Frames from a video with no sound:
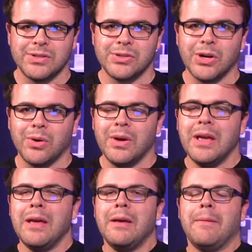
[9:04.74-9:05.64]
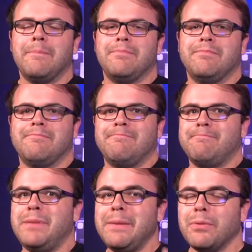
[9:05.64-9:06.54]
So
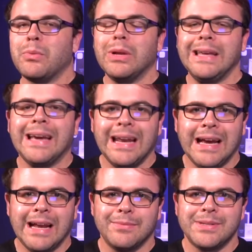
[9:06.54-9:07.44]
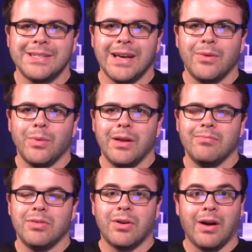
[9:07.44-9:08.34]
people really kind of got upset
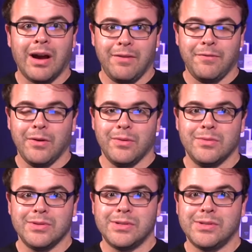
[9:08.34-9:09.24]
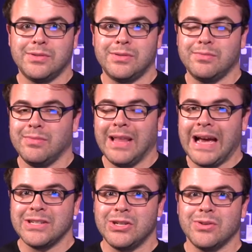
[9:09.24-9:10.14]
when their iPhones
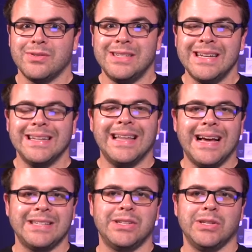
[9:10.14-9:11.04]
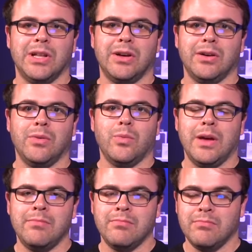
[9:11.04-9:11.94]
last year didn't last as long
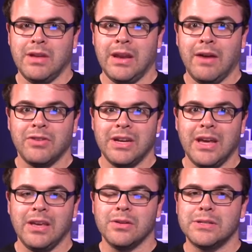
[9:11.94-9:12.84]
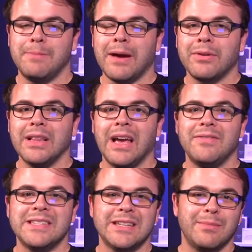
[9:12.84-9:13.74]
when in everyday use. Battery life
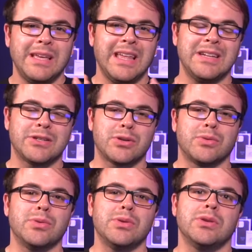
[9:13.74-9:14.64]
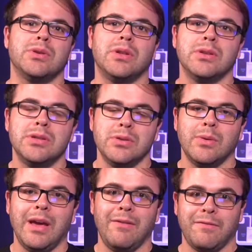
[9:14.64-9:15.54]
is something that is crucial to
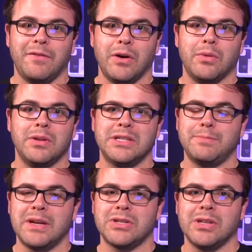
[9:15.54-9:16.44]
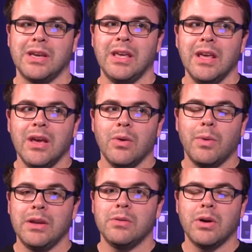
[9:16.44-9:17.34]
a phone, especially
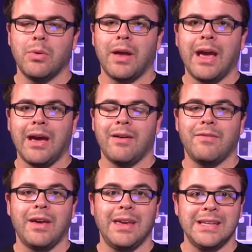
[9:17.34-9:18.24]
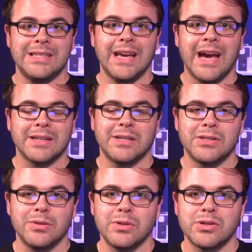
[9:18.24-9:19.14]
when you don't have easy access
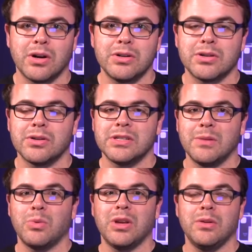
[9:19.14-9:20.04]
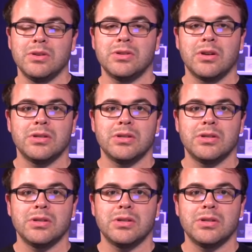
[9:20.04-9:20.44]
to a charger or somewhere you can charge